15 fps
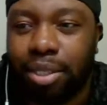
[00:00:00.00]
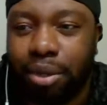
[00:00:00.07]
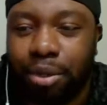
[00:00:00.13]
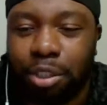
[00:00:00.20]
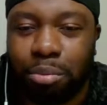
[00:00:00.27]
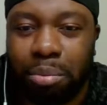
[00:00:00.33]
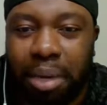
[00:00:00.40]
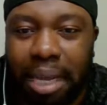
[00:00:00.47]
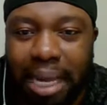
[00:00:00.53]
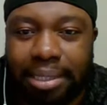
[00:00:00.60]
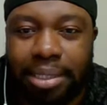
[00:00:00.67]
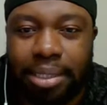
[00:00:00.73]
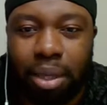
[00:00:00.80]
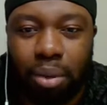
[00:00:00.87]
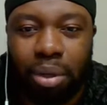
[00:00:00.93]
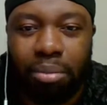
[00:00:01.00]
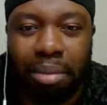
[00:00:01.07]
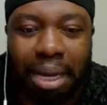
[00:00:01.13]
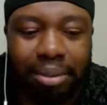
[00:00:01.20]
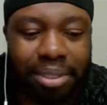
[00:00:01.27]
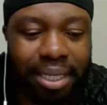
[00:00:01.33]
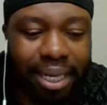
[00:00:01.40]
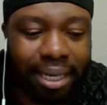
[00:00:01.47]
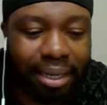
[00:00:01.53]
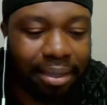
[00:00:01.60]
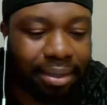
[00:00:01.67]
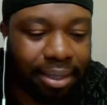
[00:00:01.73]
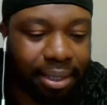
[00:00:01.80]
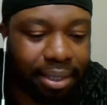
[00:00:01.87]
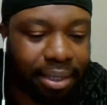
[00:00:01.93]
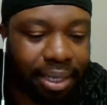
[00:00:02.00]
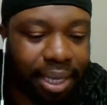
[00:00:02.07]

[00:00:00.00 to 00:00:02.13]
Turner's blocks don't amount to anything.